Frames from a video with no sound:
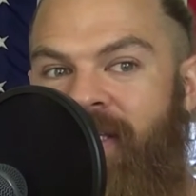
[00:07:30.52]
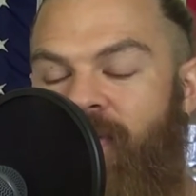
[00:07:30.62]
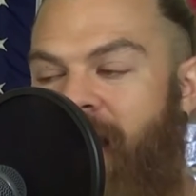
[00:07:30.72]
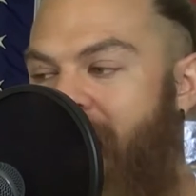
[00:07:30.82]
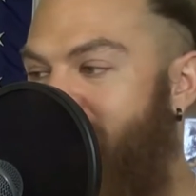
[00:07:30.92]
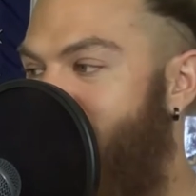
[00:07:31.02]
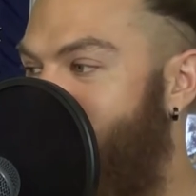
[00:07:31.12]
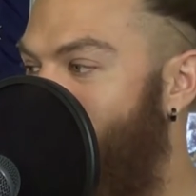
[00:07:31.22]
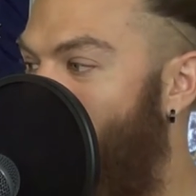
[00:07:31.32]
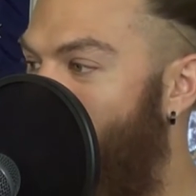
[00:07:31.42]
You can't,
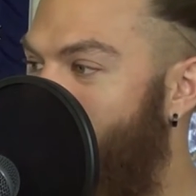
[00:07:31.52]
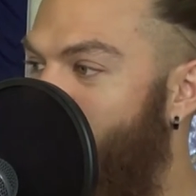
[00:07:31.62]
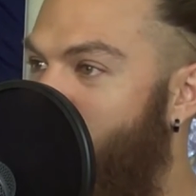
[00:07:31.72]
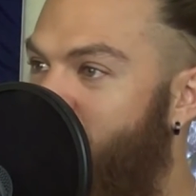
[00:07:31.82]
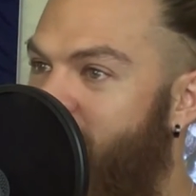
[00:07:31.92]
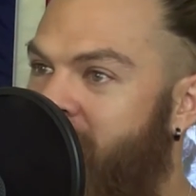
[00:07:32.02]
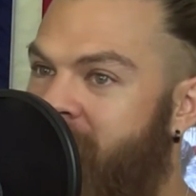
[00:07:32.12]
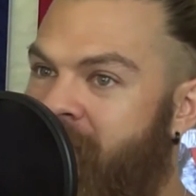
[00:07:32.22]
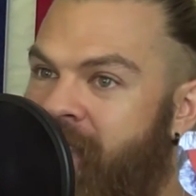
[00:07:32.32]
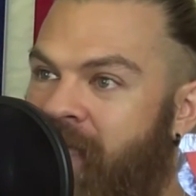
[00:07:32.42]
it's so hard to build
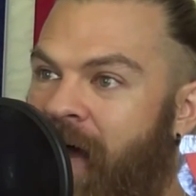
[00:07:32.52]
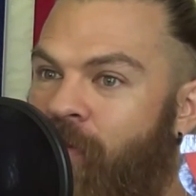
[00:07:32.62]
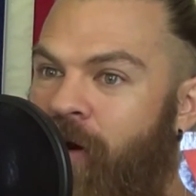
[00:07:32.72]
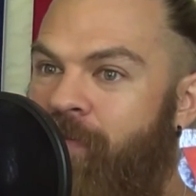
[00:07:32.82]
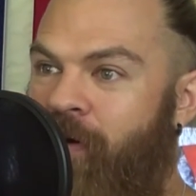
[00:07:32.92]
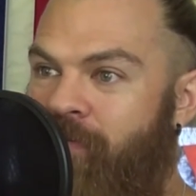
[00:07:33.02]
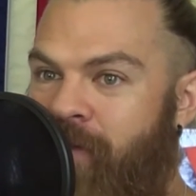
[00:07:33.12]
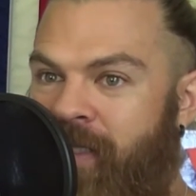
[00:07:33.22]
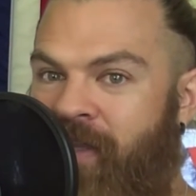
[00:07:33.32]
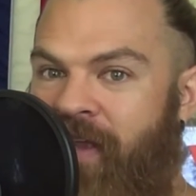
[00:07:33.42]
muscle. It takes a lot more to build
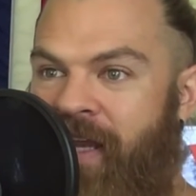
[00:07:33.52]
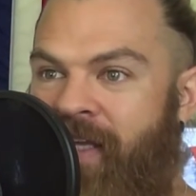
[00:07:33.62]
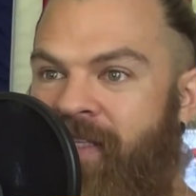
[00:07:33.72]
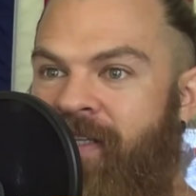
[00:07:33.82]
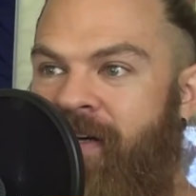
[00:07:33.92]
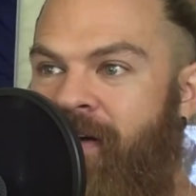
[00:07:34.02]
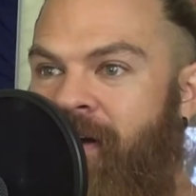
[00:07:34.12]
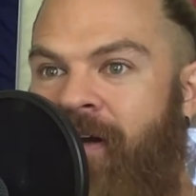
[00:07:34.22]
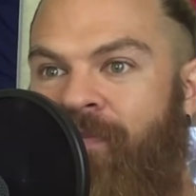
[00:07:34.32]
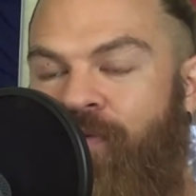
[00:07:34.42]
muscle than it is to
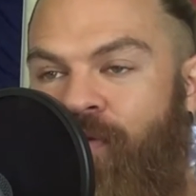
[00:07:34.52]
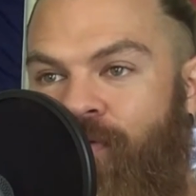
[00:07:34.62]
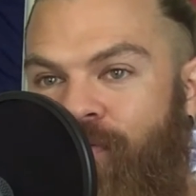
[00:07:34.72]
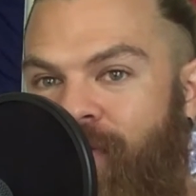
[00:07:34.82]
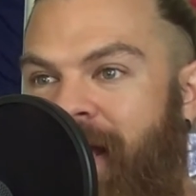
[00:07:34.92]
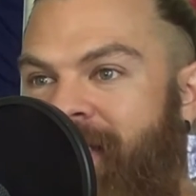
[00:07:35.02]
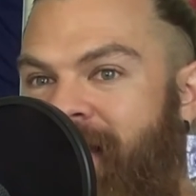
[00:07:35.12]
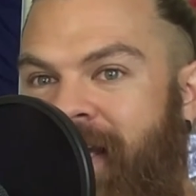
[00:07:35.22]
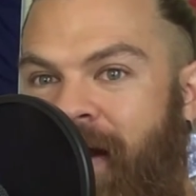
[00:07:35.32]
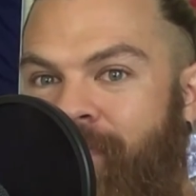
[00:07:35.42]
rest
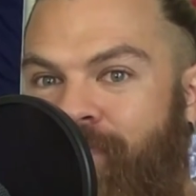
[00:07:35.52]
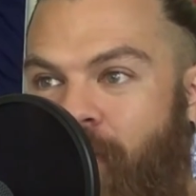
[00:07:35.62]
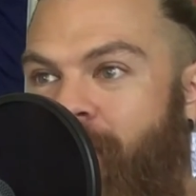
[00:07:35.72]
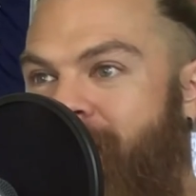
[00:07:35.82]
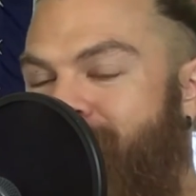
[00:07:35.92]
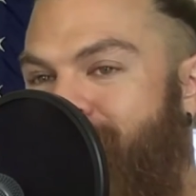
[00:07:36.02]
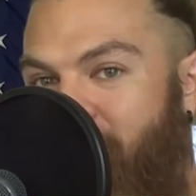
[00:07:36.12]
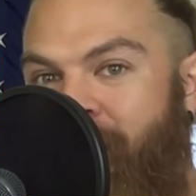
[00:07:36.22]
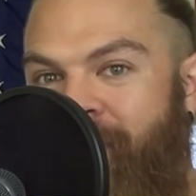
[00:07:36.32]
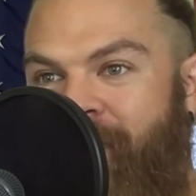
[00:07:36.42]
like a broken
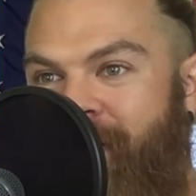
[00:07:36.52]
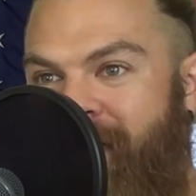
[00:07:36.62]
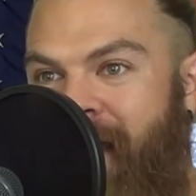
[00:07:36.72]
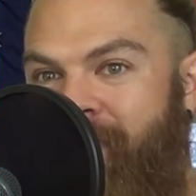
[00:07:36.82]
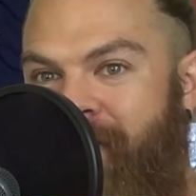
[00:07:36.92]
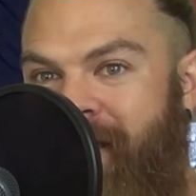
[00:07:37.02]
bone, for example.